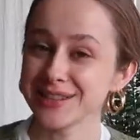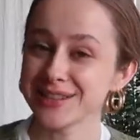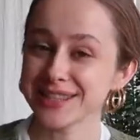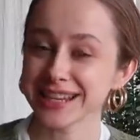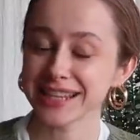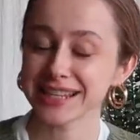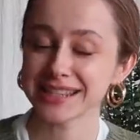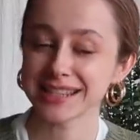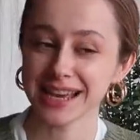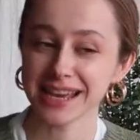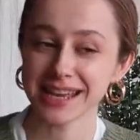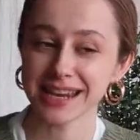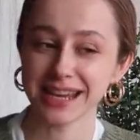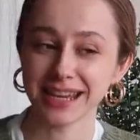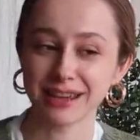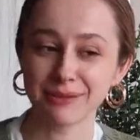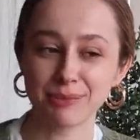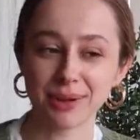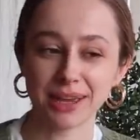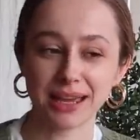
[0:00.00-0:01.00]

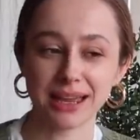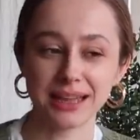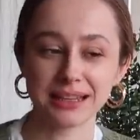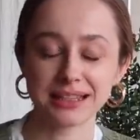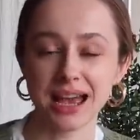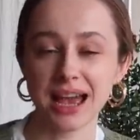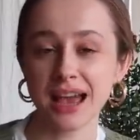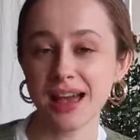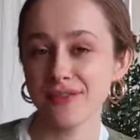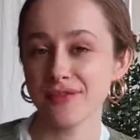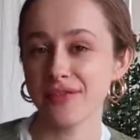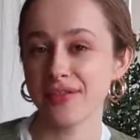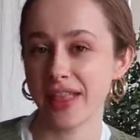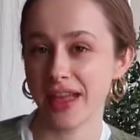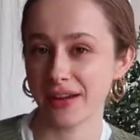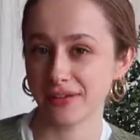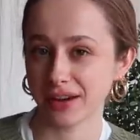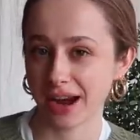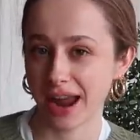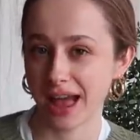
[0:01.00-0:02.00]
exciting, because I have
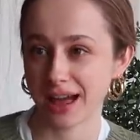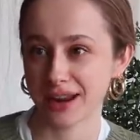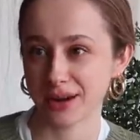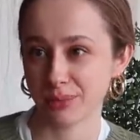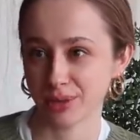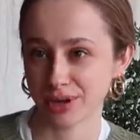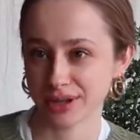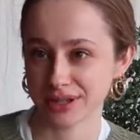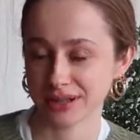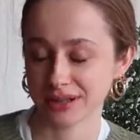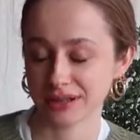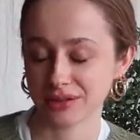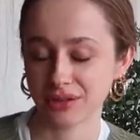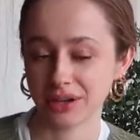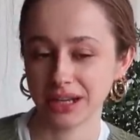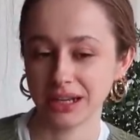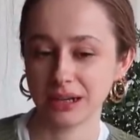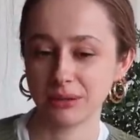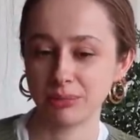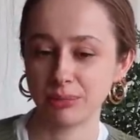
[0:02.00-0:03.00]
never had a personal
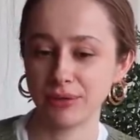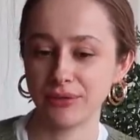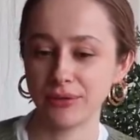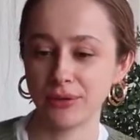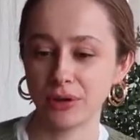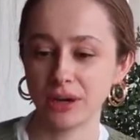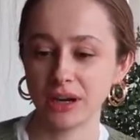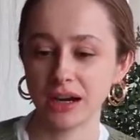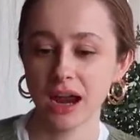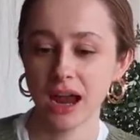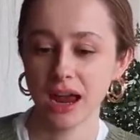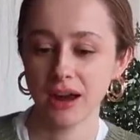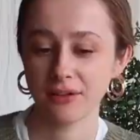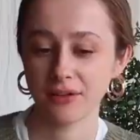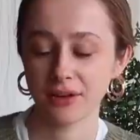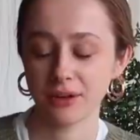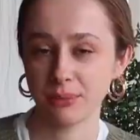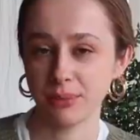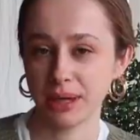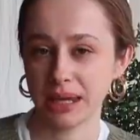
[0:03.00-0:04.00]
trainer before.
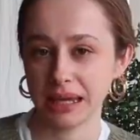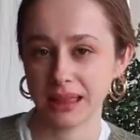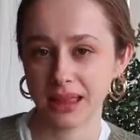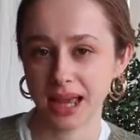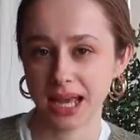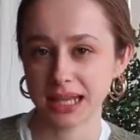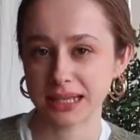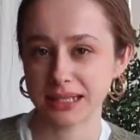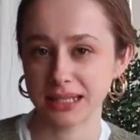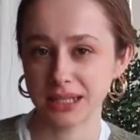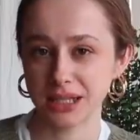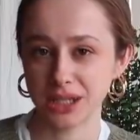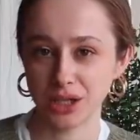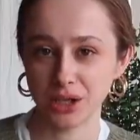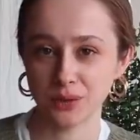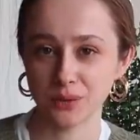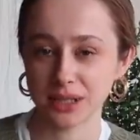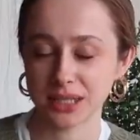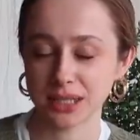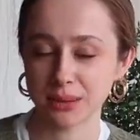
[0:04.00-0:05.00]
For me, that's a
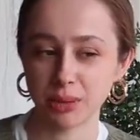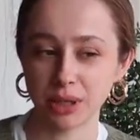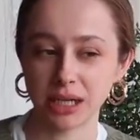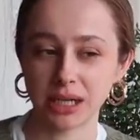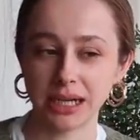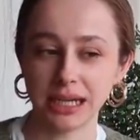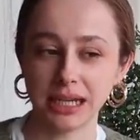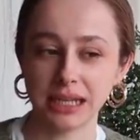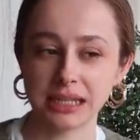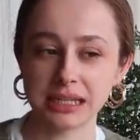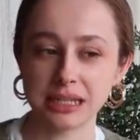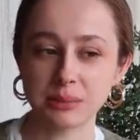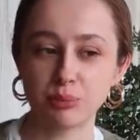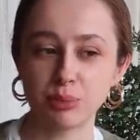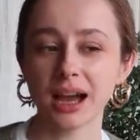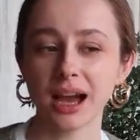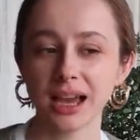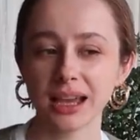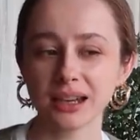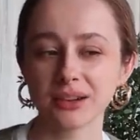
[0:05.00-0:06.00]
new experience.
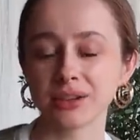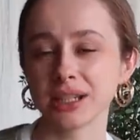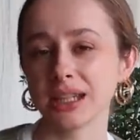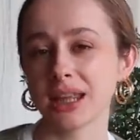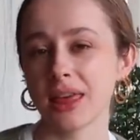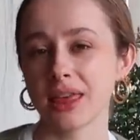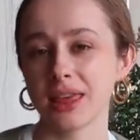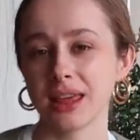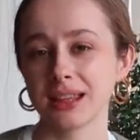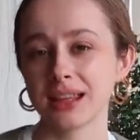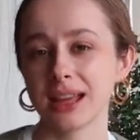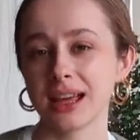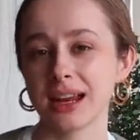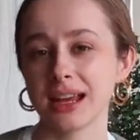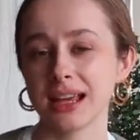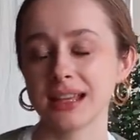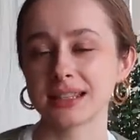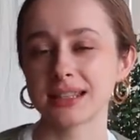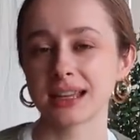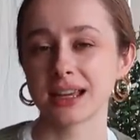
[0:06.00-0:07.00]
I really think that
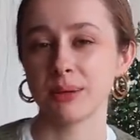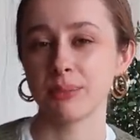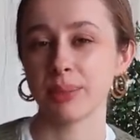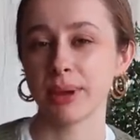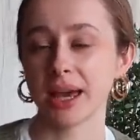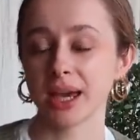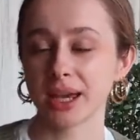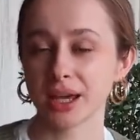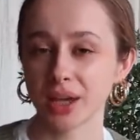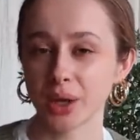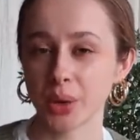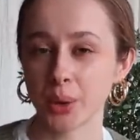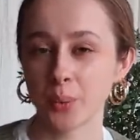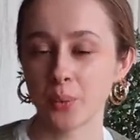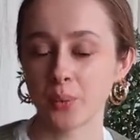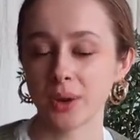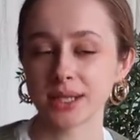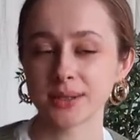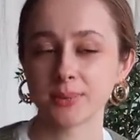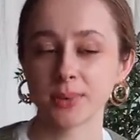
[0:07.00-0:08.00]
it's gonna be a good
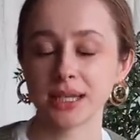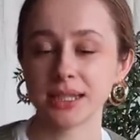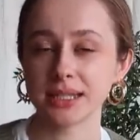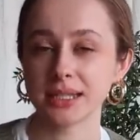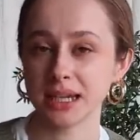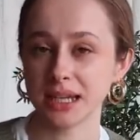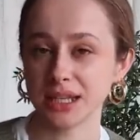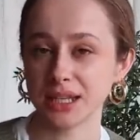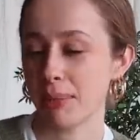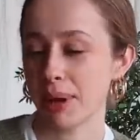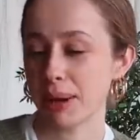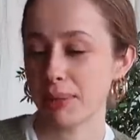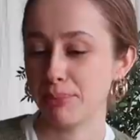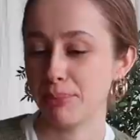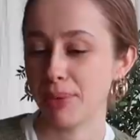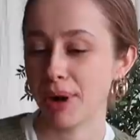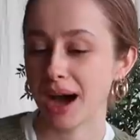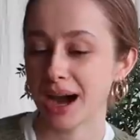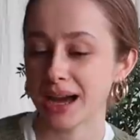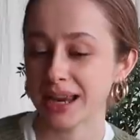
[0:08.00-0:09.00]
investment in my
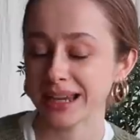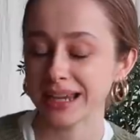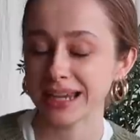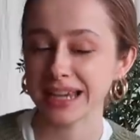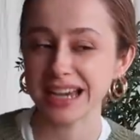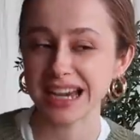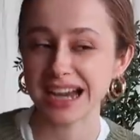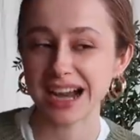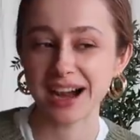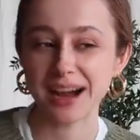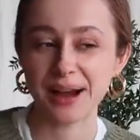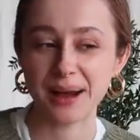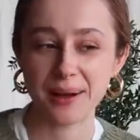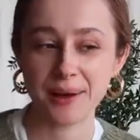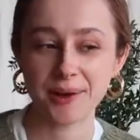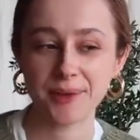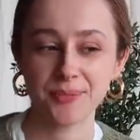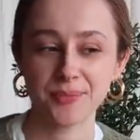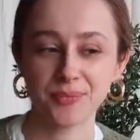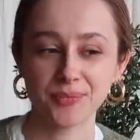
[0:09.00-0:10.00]
body.
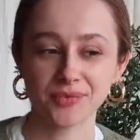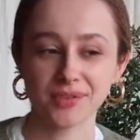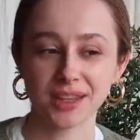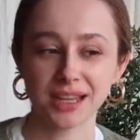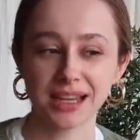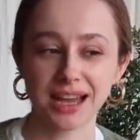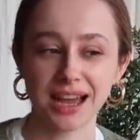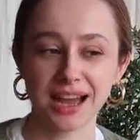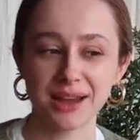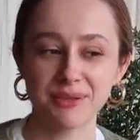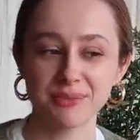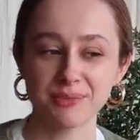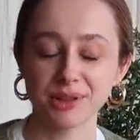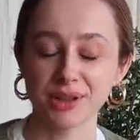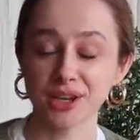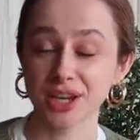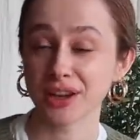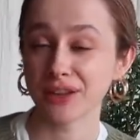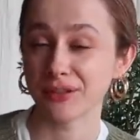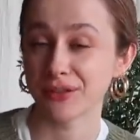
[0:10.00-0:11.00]
I'm
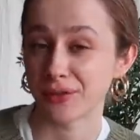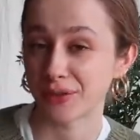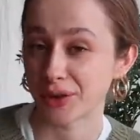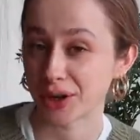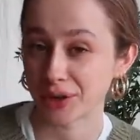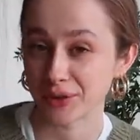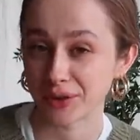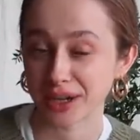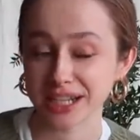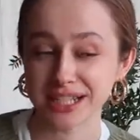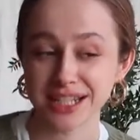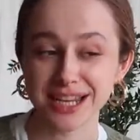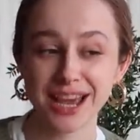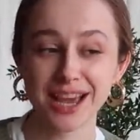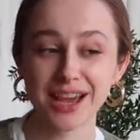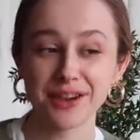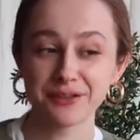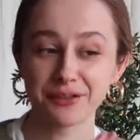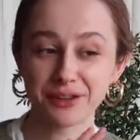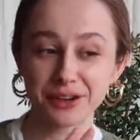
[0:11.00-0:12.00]
looking forward
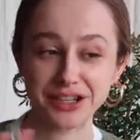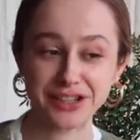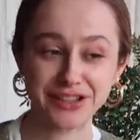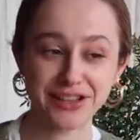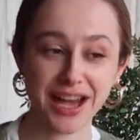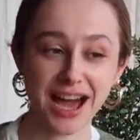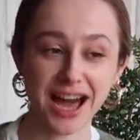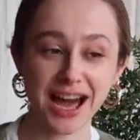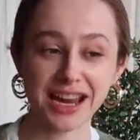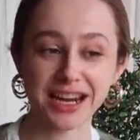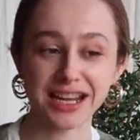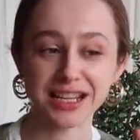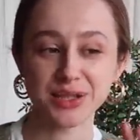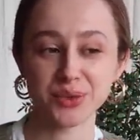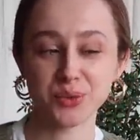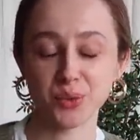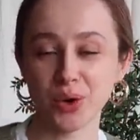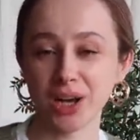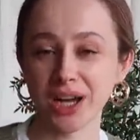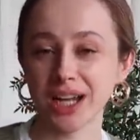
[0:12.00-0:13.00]
for that as
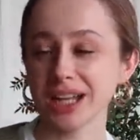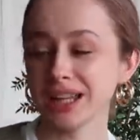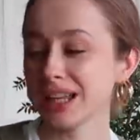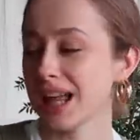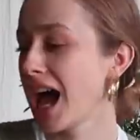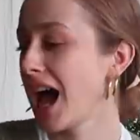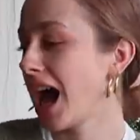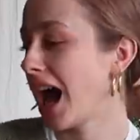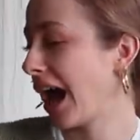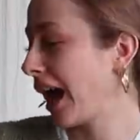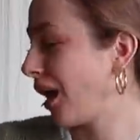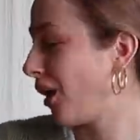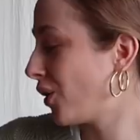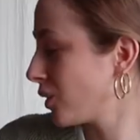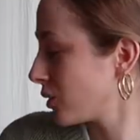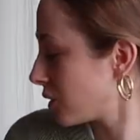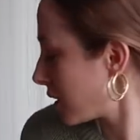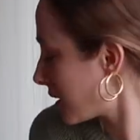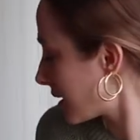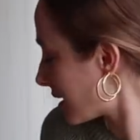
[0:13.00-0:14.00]
well. I
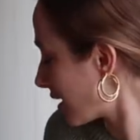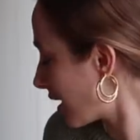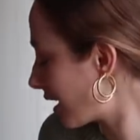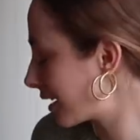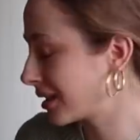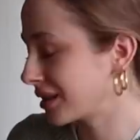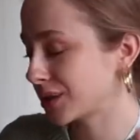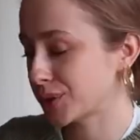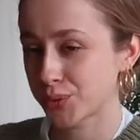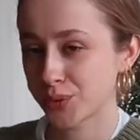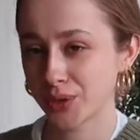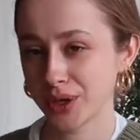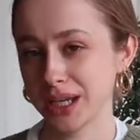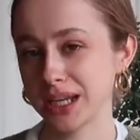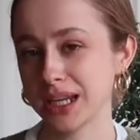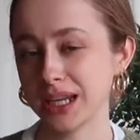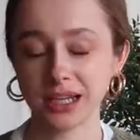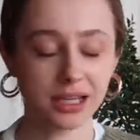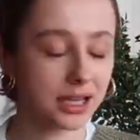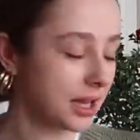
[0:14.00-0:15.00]
also started
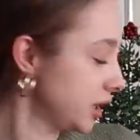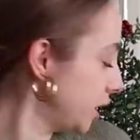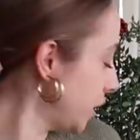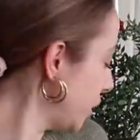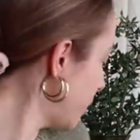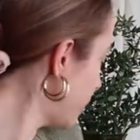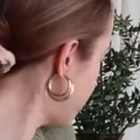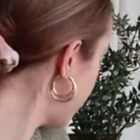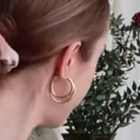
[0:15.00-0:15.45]
reading a new